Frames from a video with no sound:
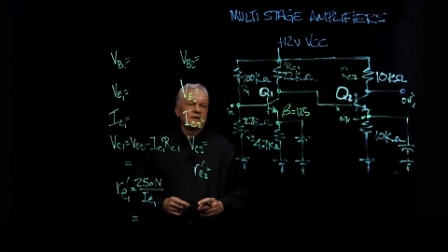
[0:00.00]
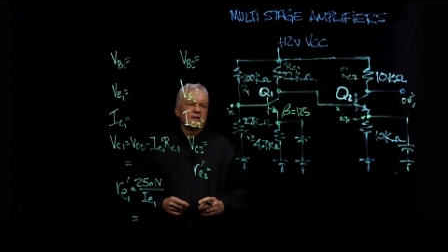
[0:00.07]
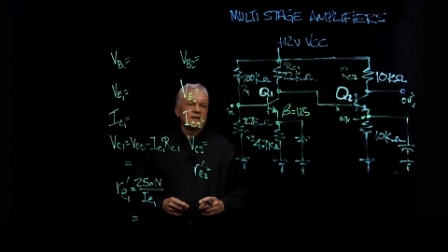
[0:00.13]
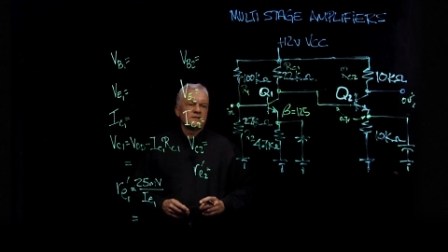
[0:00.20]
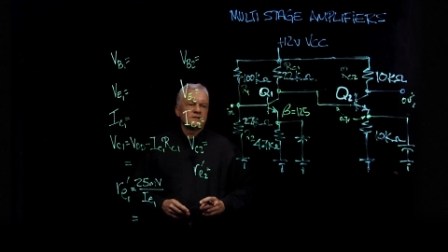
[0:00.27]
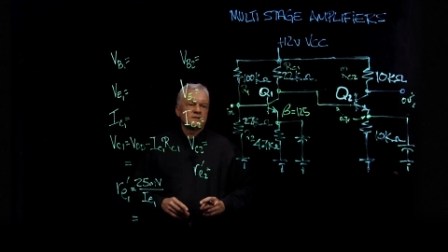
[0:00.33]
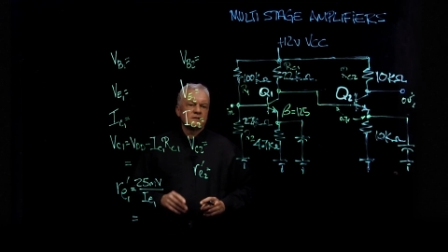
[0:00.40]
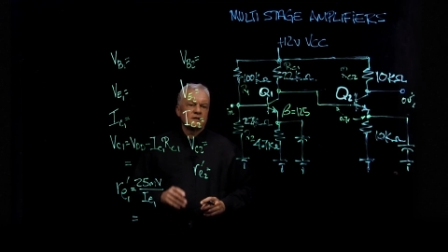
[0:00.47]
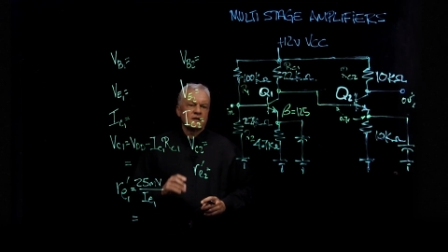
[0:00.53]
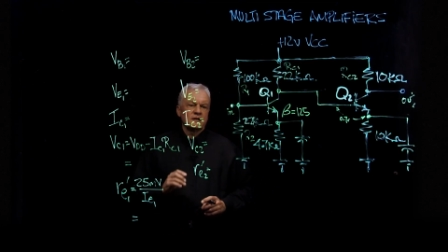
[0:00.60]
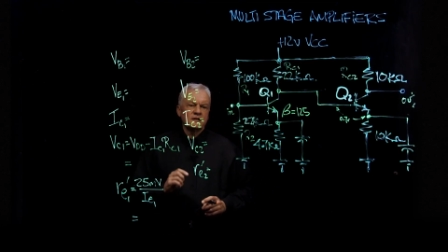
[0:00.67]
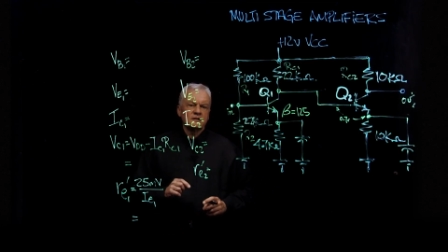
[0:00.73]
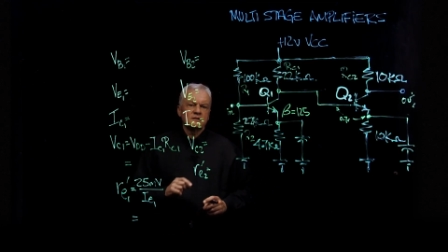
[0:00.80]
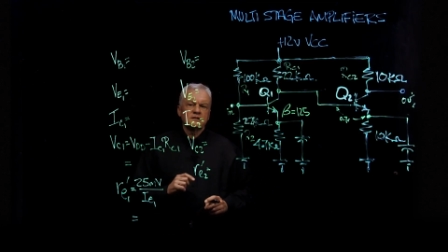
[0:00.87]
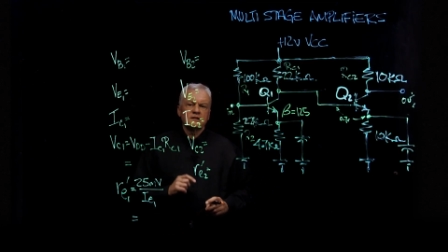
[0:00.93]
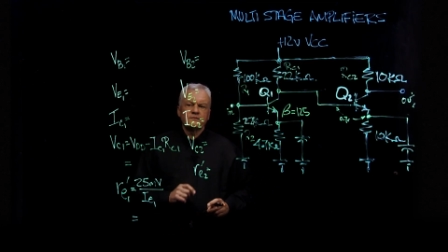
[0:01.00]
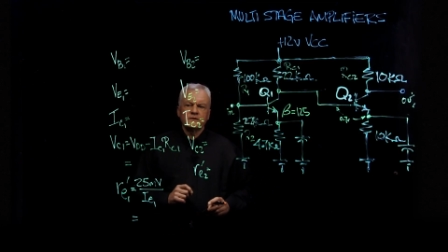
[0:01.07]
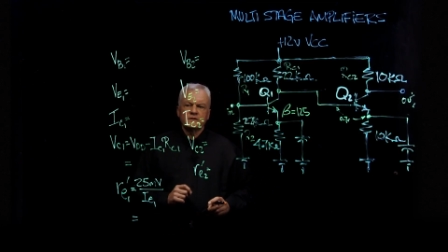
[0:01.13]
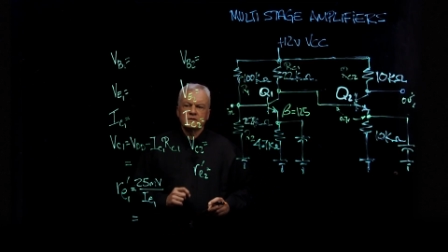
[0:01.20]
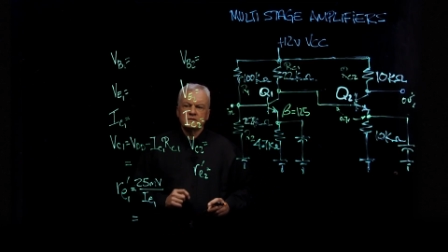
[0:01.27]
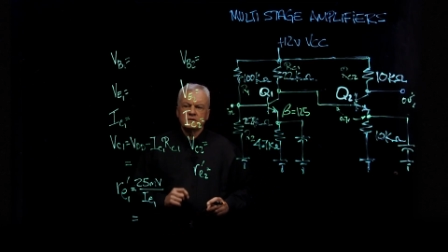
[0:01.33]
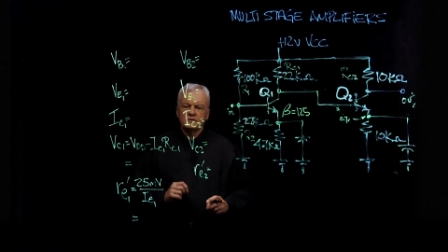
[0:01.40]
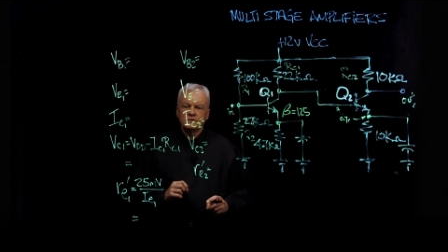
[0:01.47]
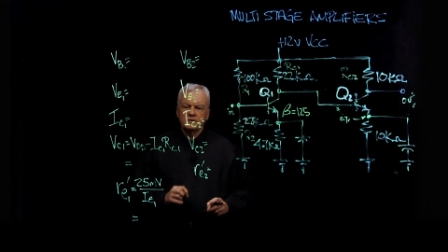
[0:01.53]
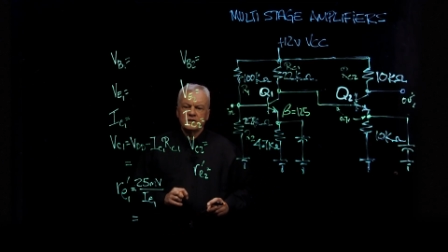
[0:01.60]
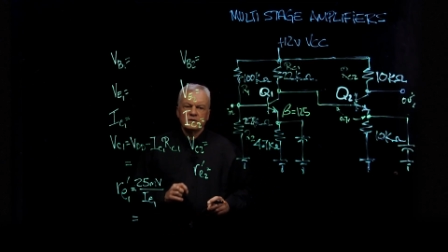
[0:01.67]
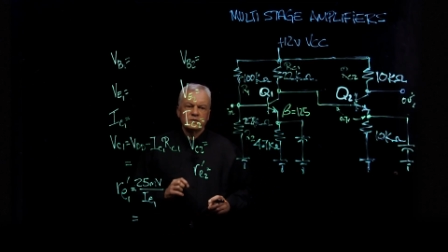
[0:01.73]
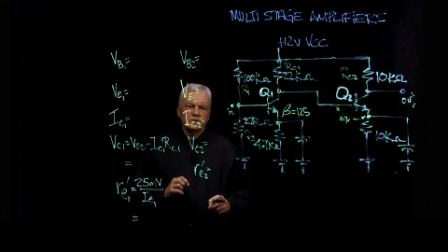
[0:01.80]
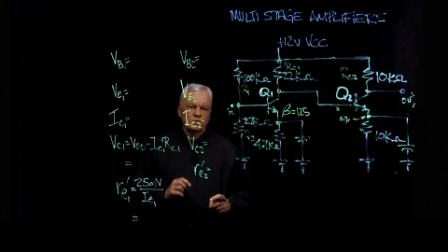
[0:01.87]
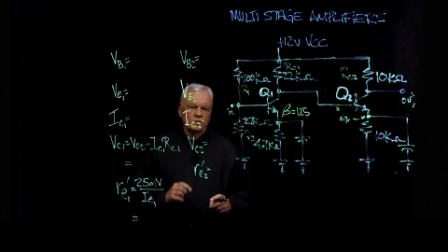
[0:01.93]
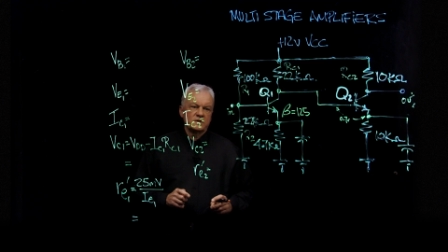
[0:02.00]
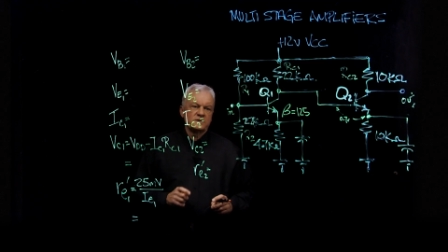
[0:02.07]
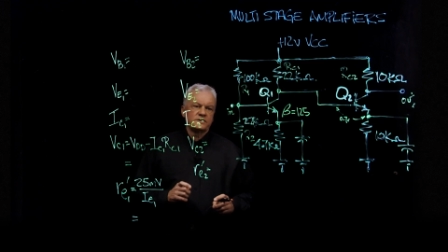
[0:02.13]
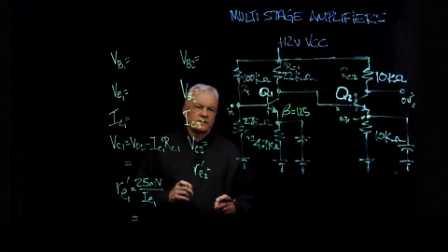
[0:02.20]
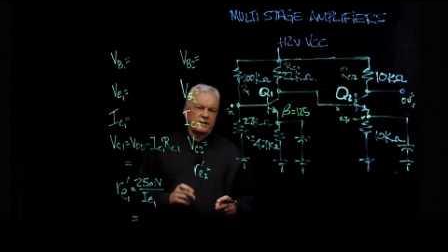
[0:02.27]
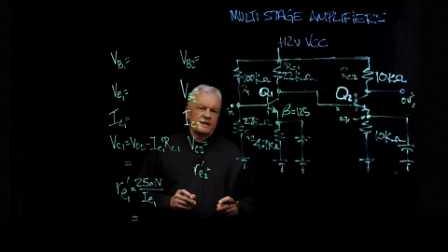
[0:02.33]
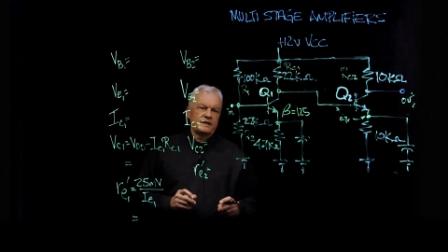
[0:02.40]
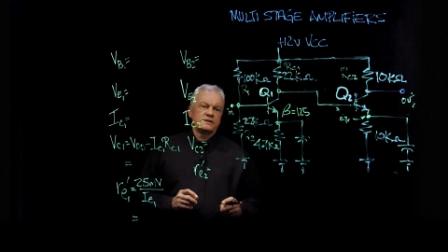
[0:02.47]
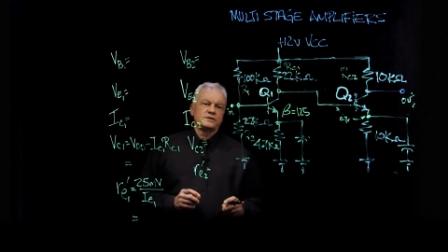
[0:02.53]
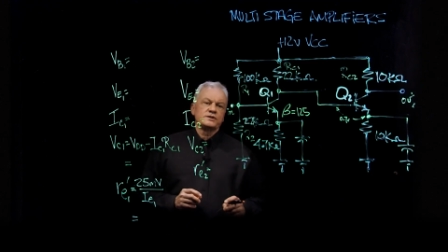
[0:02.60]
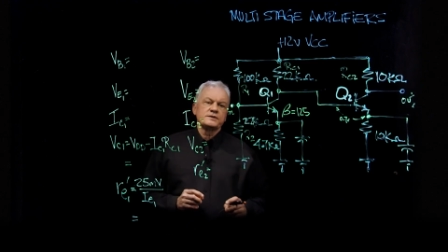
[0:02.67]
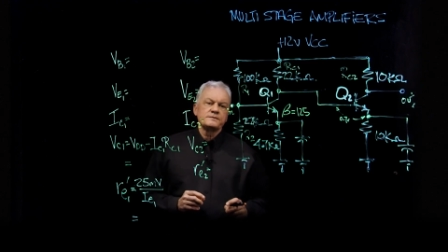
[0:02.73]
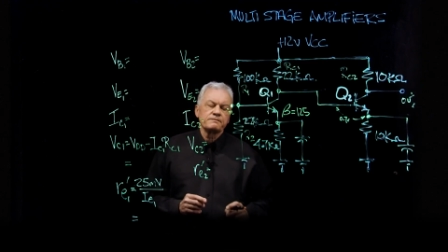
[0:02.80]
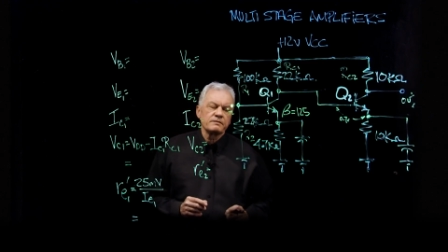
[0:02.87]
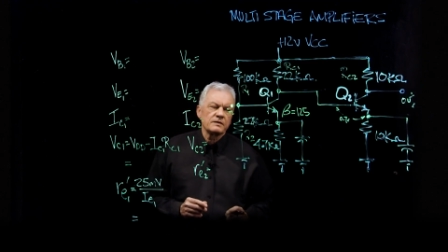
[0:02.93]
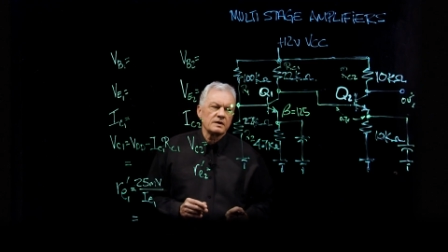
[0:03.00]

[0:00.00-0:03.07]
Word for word: It's a little difficult to do that with one stage.